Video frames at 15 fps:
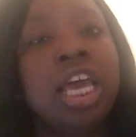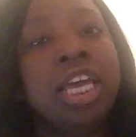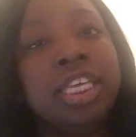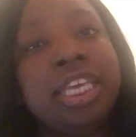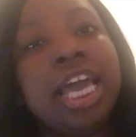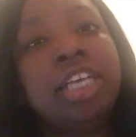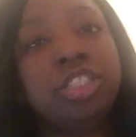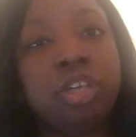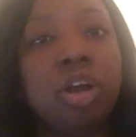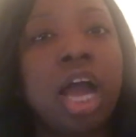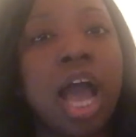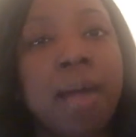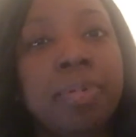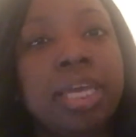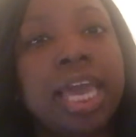yes, you're
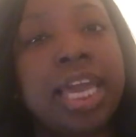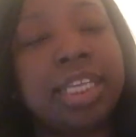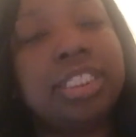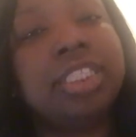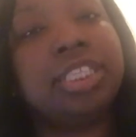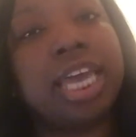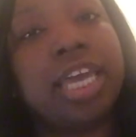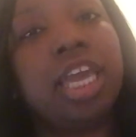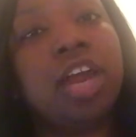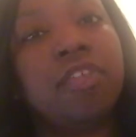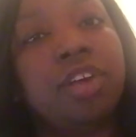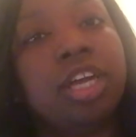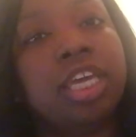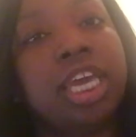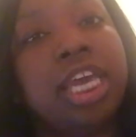obligated to take care of
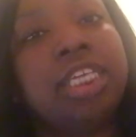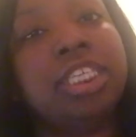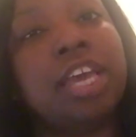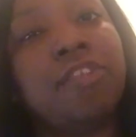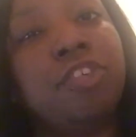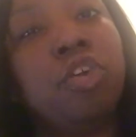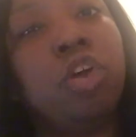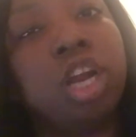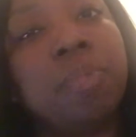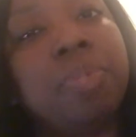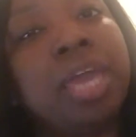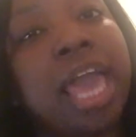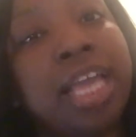her kids if you're going to be